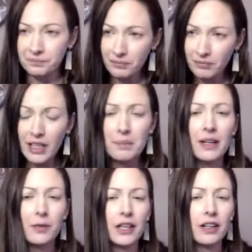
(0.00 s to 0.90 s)
But
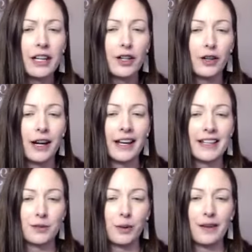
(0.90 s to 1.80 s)
if we look at crying as
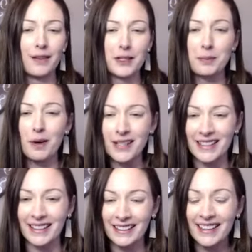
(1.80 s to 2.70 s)
a way of
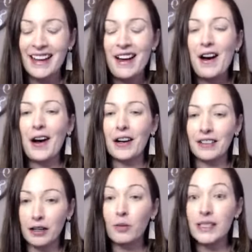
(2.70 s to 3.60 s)
expressing, our
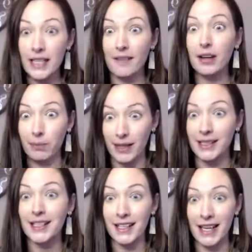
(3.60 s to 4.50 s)
little ones have an
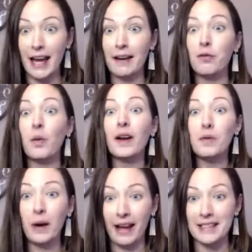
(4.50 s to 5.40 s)
opinion and they have one
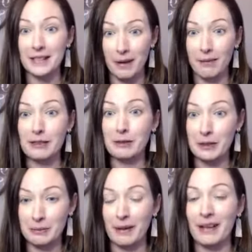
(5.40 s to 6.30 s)
way as a baby to
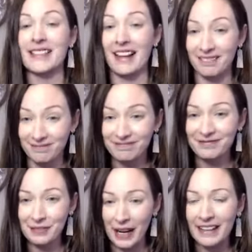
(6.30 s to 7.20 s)
express that,
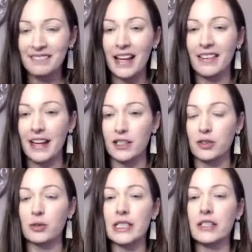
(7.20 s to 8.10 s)
right? And that's
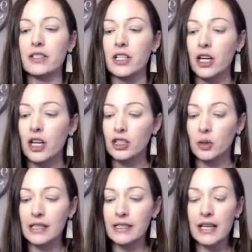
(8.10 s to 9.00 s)
through tears. So
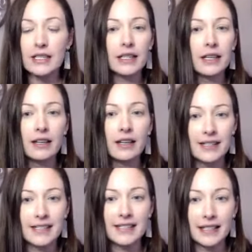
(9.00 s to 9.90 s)
it doesn't
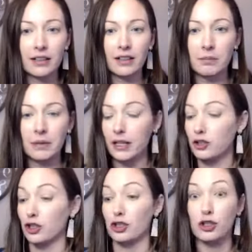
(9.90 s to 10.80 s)
necessarily mean
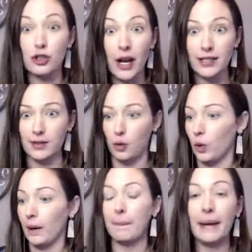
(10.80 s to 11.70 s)
distress or
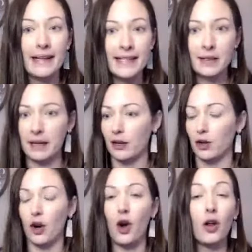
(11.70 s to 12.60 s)
abandonment
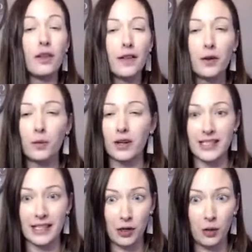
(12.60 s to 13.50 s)
or all the other words
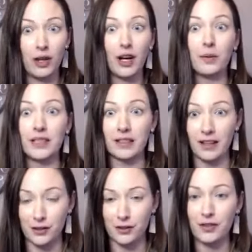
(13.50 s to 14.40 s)
that go along with the
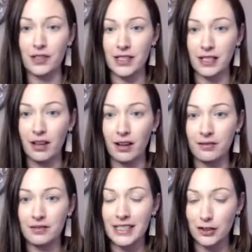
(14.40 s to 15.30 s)
controversy
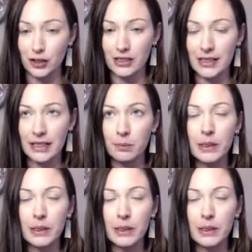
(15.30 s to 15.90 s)
of teaching sleep.